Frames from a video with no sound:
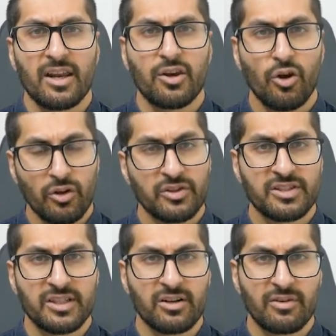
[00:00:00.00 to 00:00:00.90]
not the
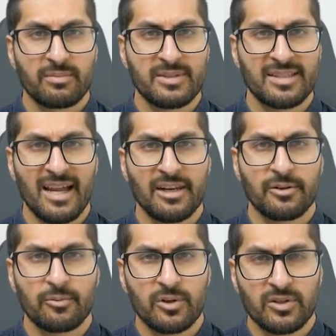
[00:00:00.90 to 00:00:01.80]
CRM
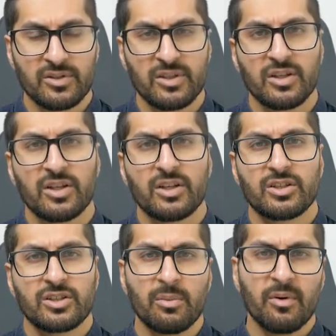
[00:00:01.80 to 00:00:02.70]
standard ones,
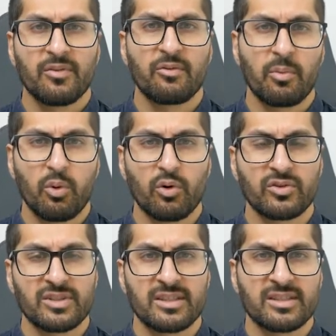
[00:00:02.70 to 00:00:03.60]
some of the
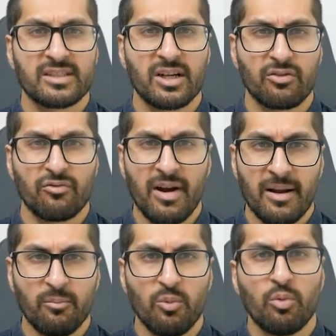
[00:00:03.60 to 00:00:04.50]
reports in
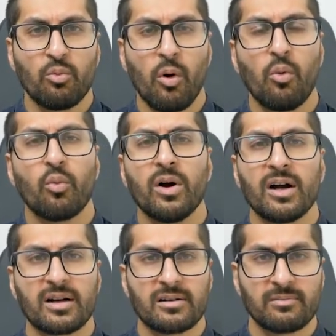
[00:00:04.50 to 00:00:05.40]
CRM won't
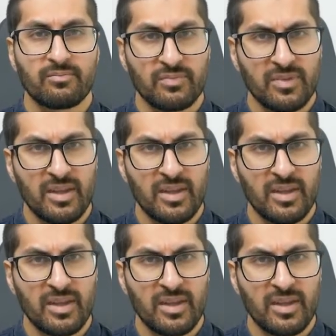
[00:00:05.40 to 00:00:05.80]
work.